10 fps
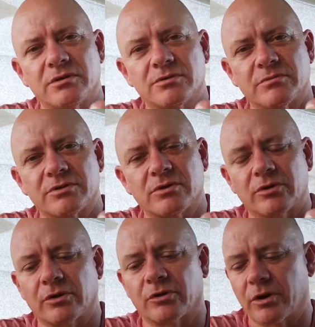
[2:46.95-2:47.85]
So this one's
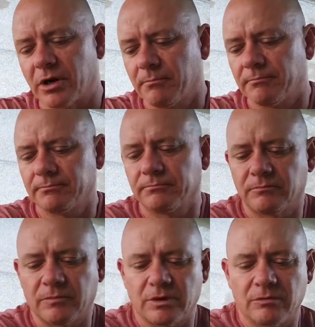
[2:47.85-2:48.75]
got a cream.
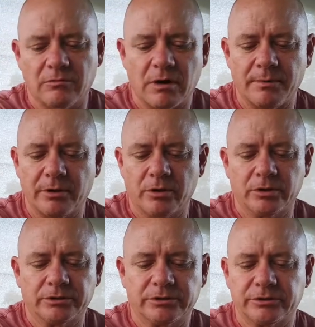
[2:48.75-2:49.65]
You rub it
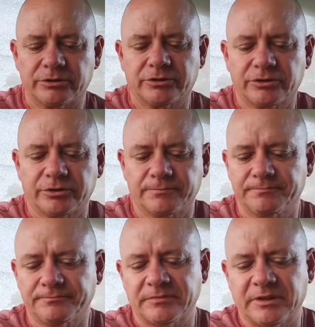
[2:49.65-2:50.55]
on and it's
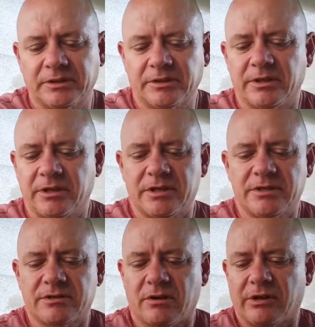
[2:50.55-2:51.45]

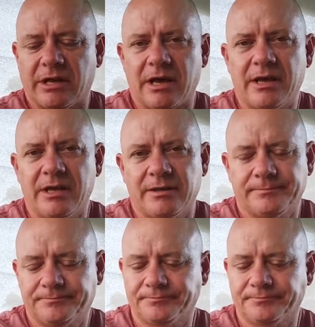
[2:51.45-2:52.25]
it's okay.